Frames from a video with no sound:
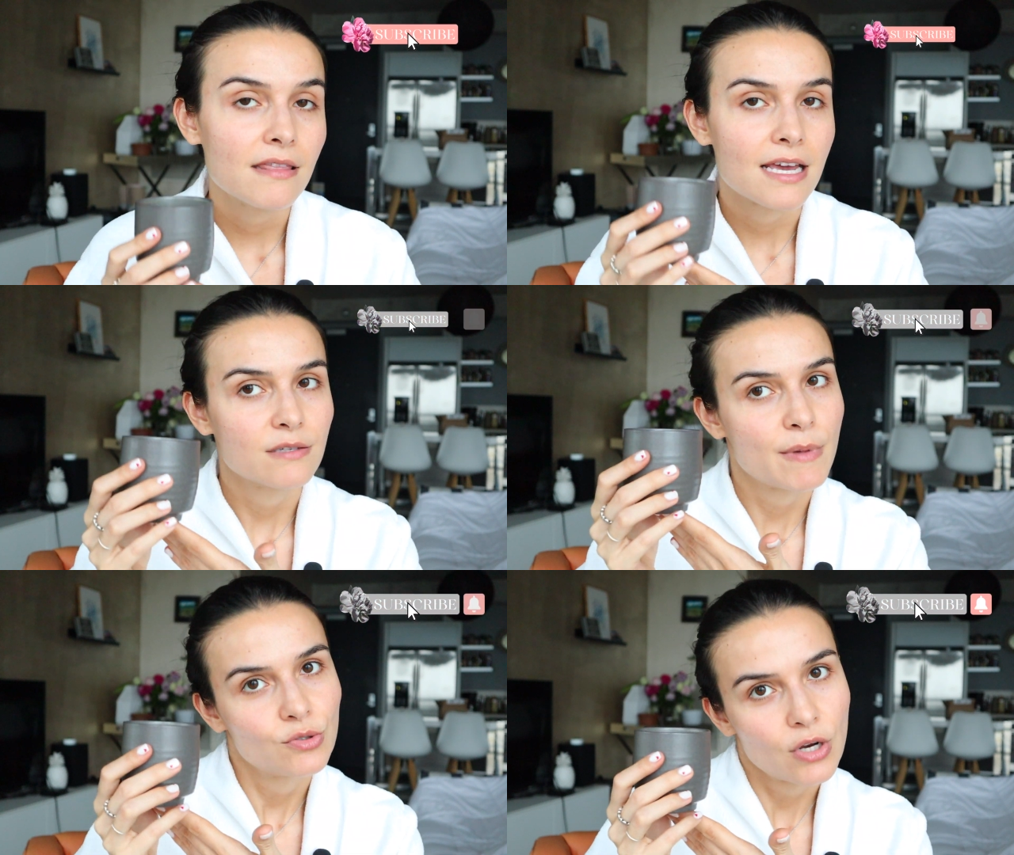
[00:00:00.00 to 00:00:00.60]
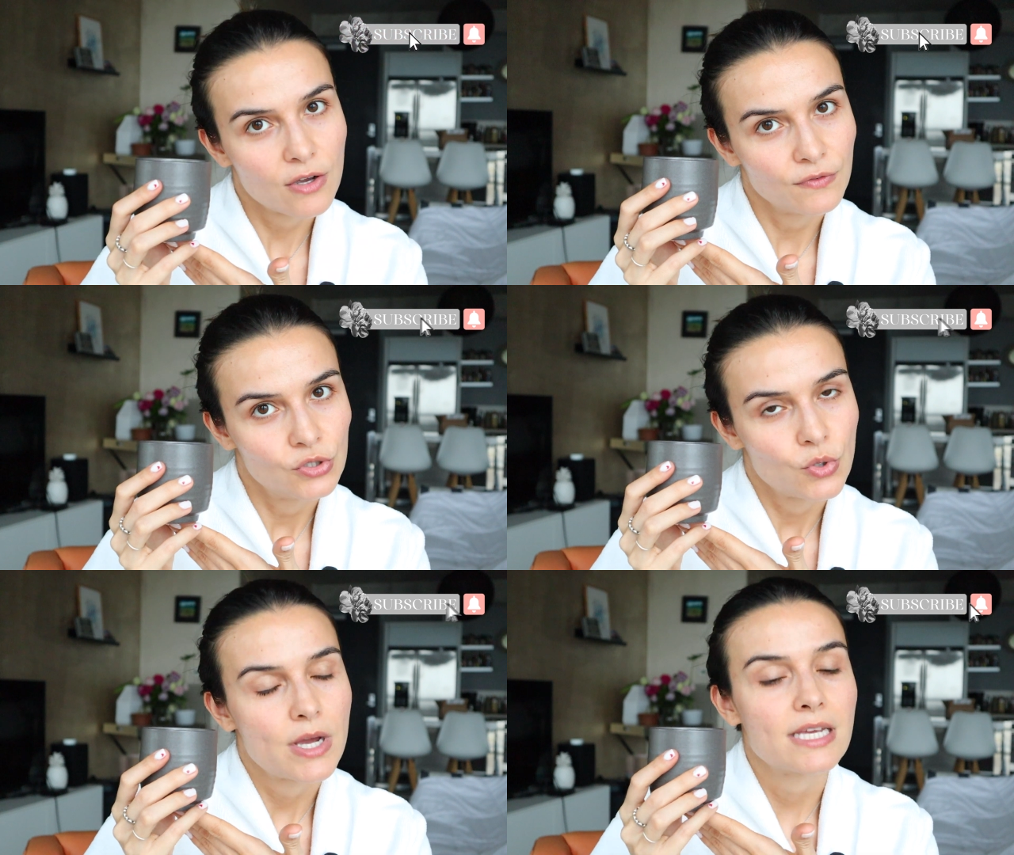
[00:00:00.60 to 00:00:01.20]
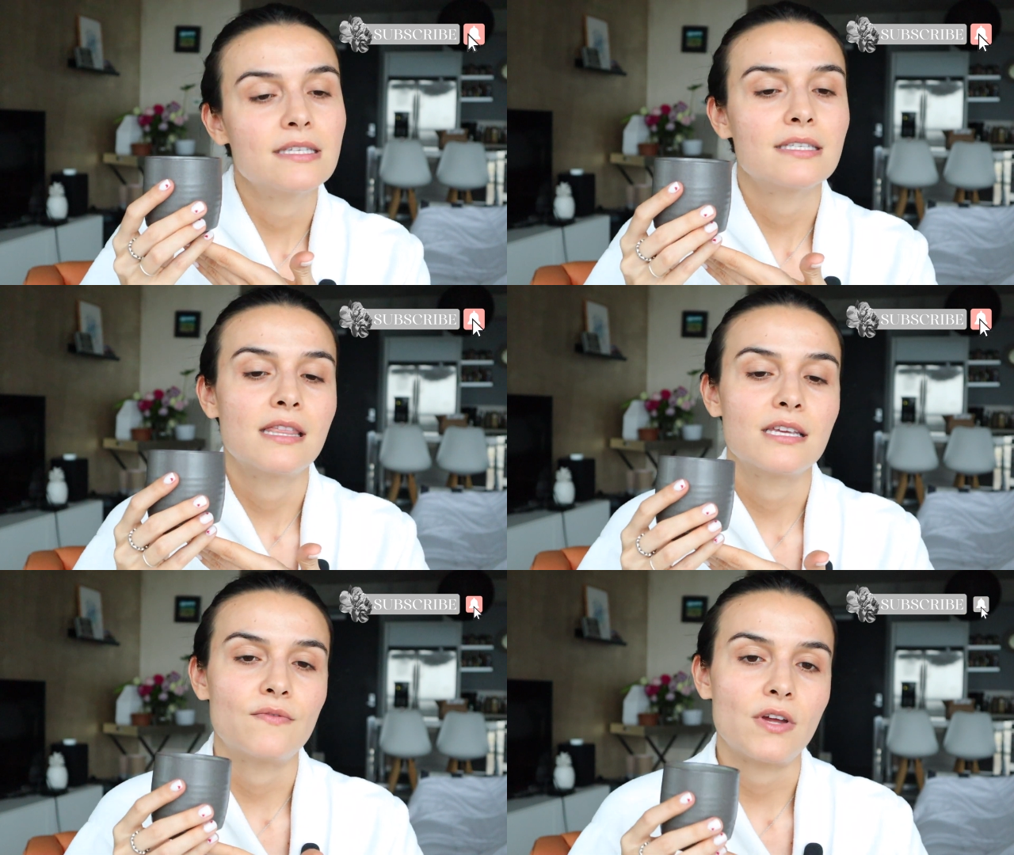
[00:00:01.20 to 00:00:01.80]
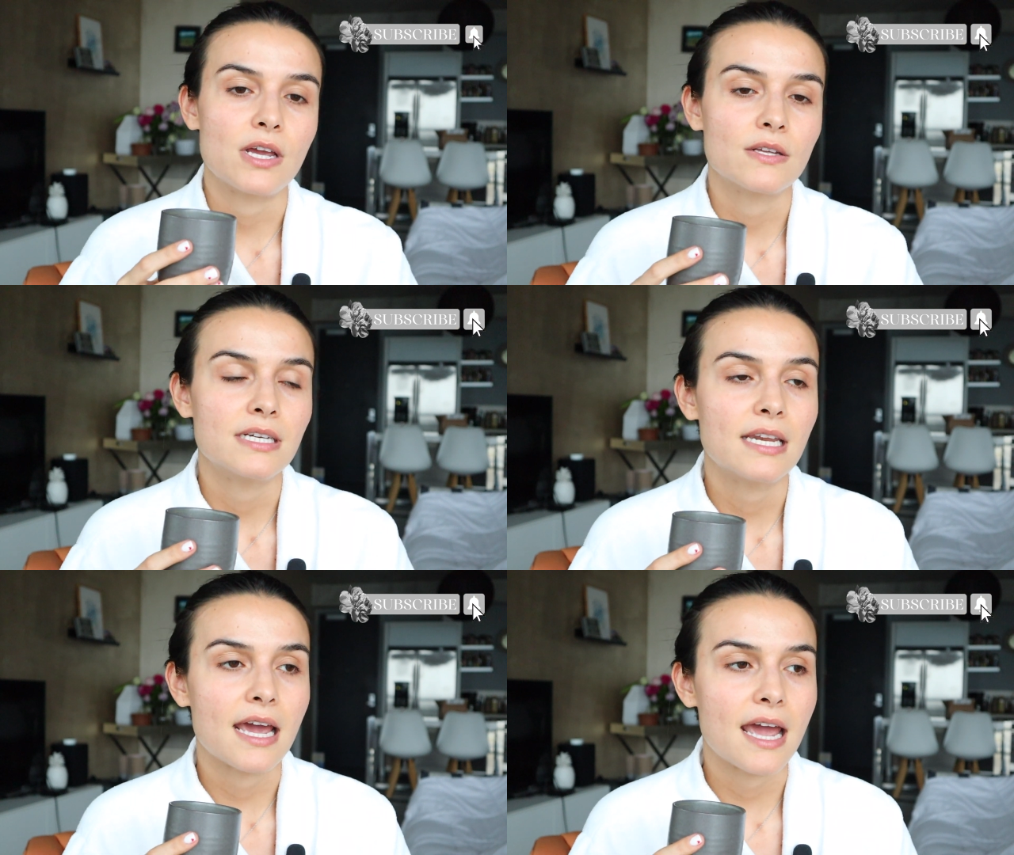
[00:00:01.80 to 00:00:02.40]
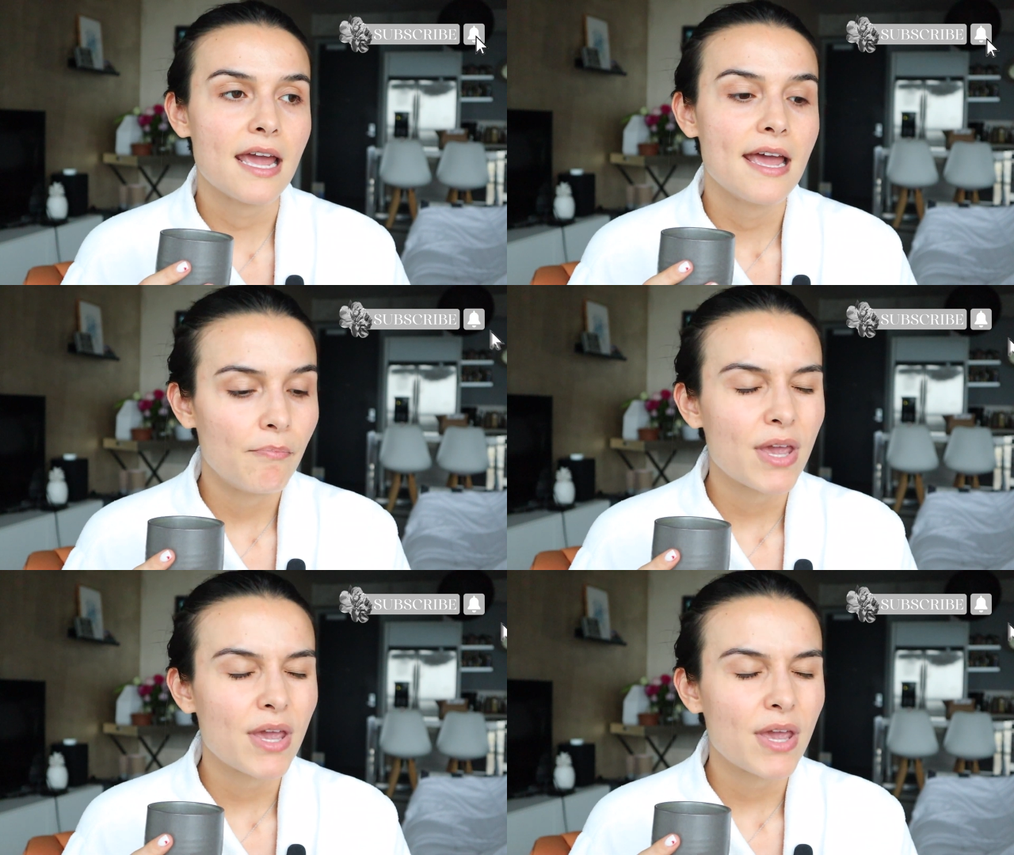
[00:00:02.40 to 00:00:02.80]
That's my drink of choice in this video today.